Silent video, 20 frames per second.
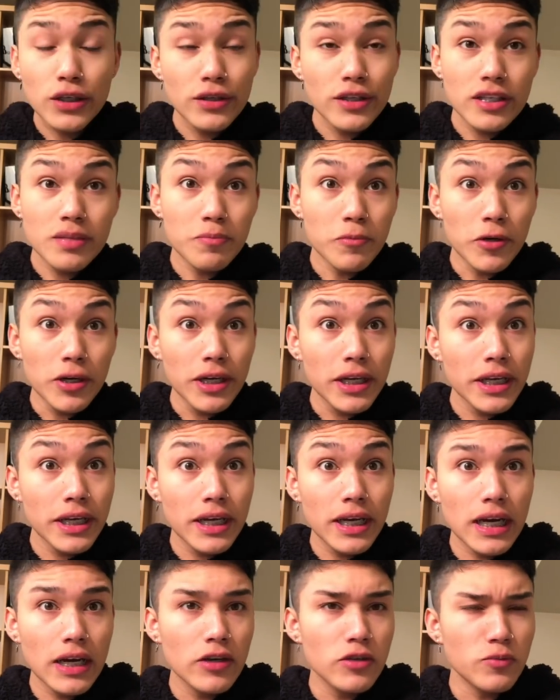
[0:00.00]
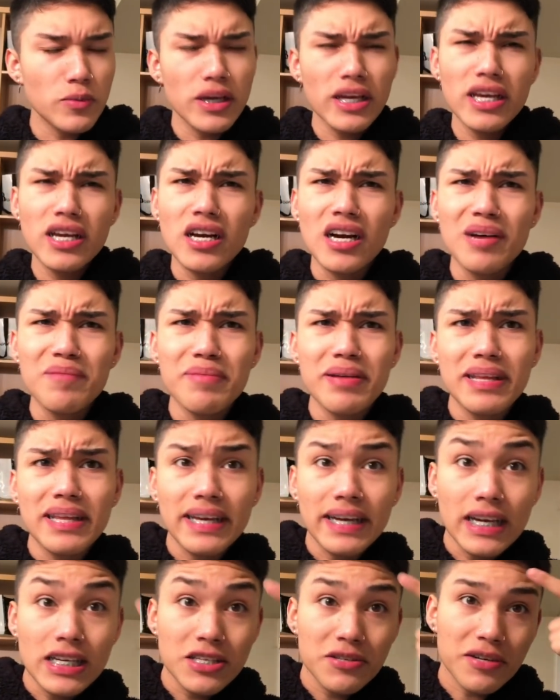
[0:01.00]
So this morning I was waking up and
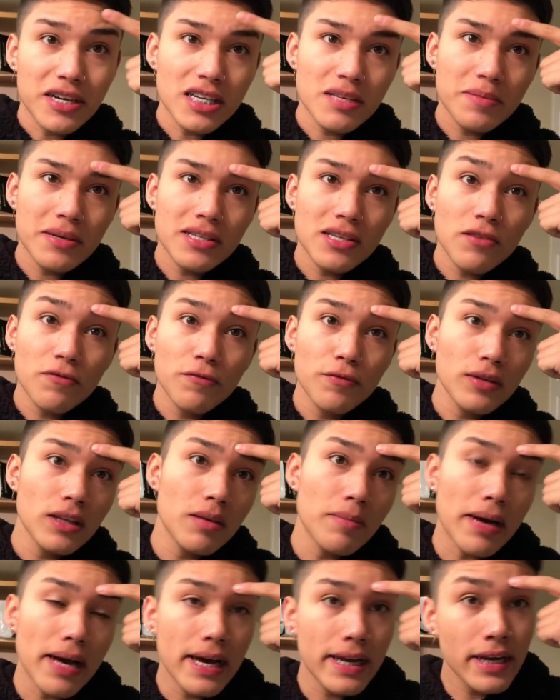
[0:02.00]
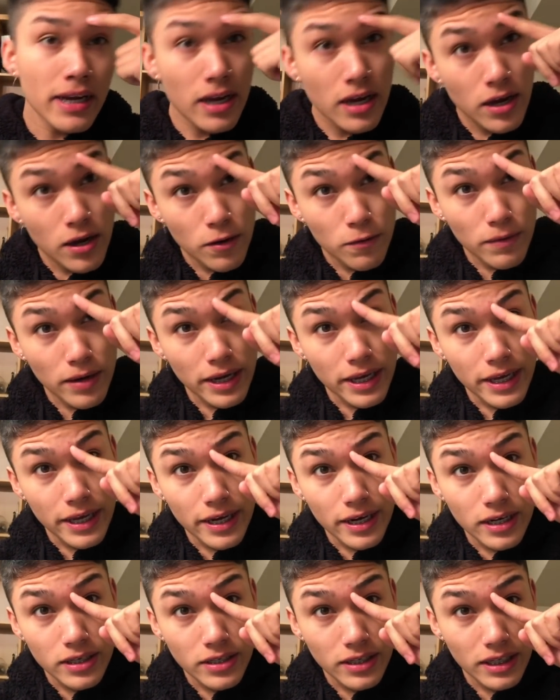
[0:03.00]
like I scratched myself really bad right
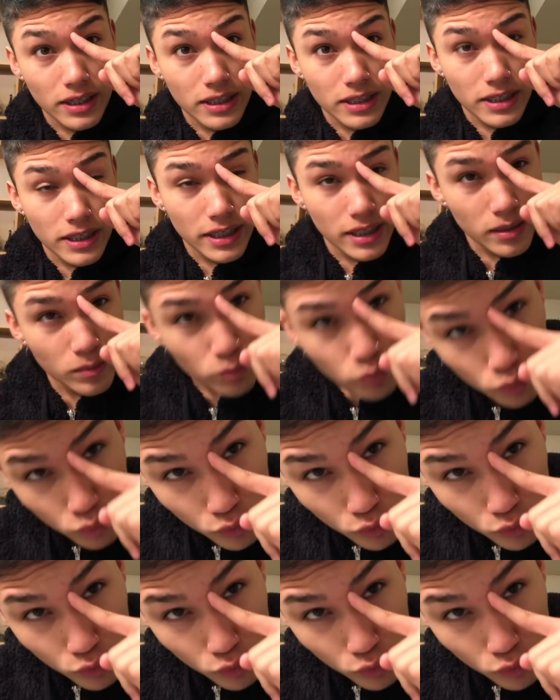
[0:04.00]
here, as you can see.